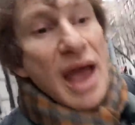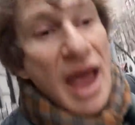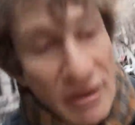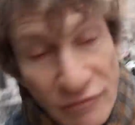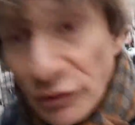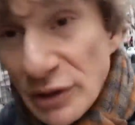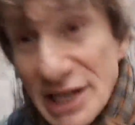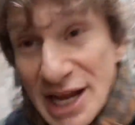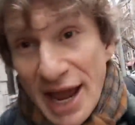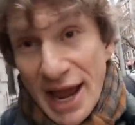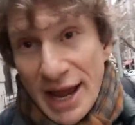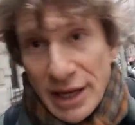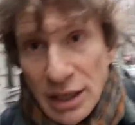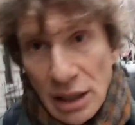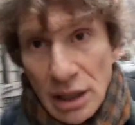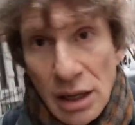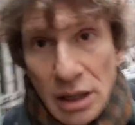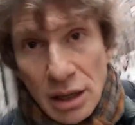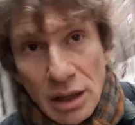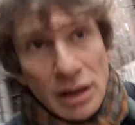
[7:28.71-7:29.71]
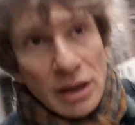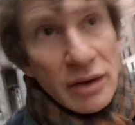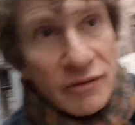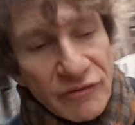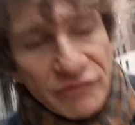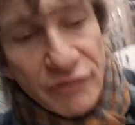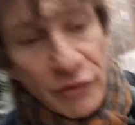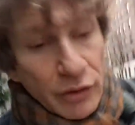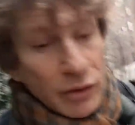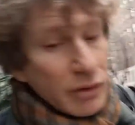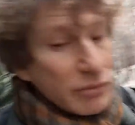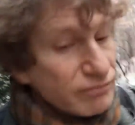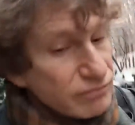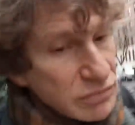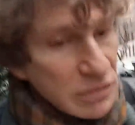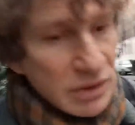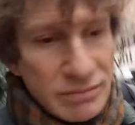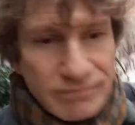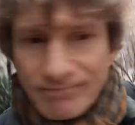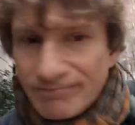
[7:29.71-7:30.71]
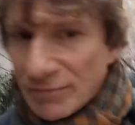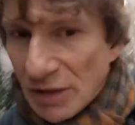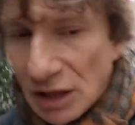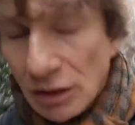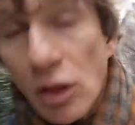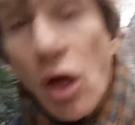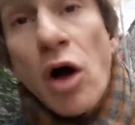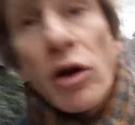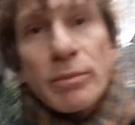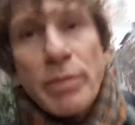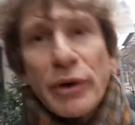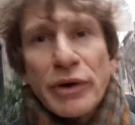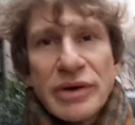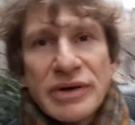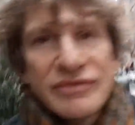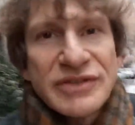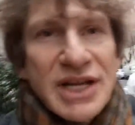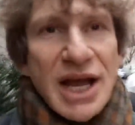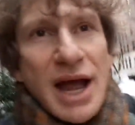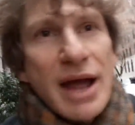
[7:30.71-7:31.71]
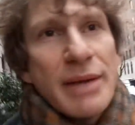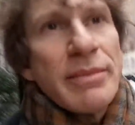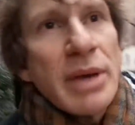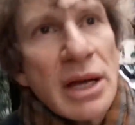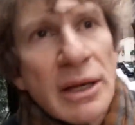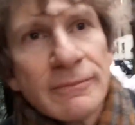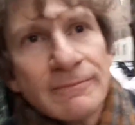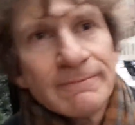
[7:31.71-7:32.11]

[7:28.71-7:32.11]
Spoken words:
every day for a long period of time?